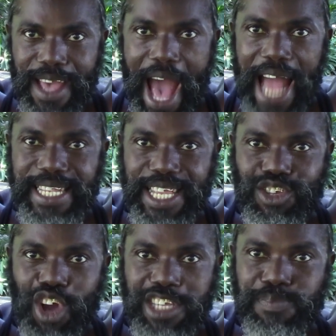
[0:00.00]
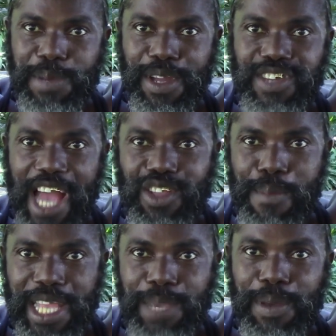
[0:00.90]
and the church people try to
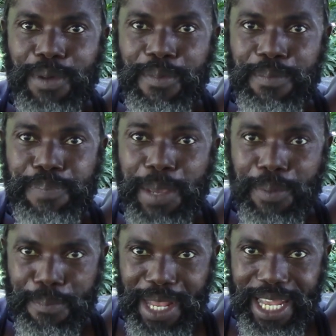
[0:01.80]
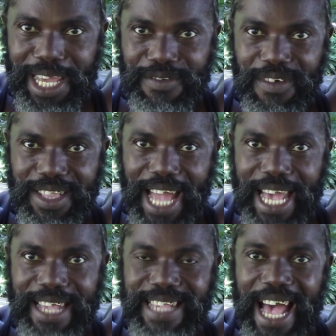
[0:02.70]
make the people people believe
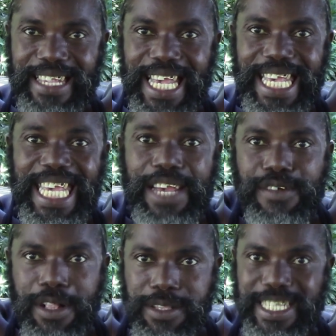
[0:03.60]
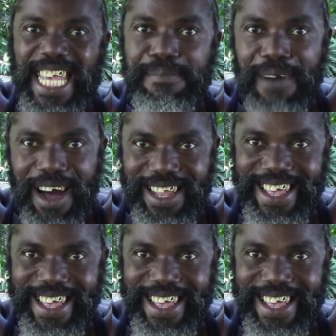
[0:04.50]
that it's an evil symbol